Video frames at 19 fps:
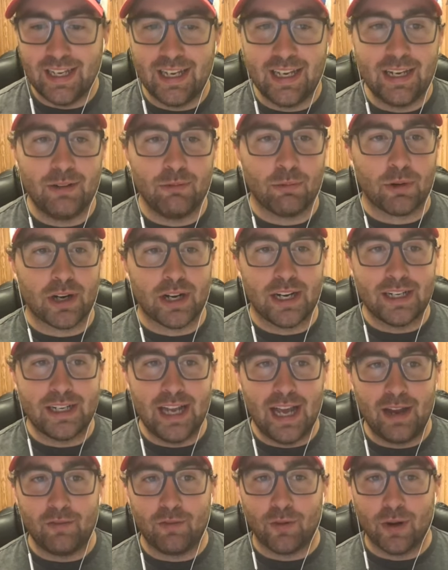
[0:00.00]
and we're going to
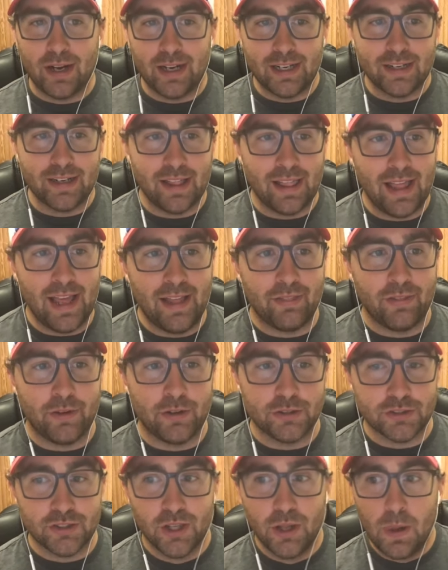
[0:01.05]
dive right into that.
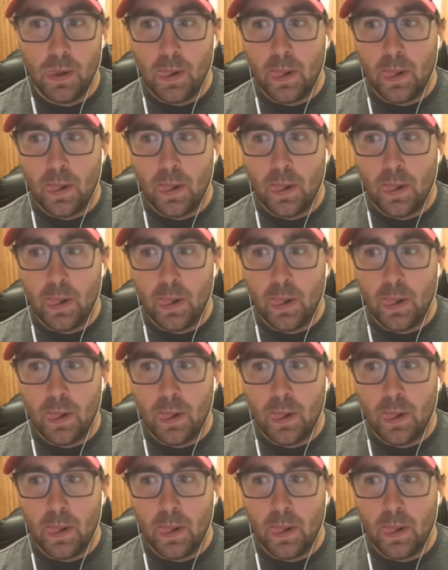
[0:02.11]
There's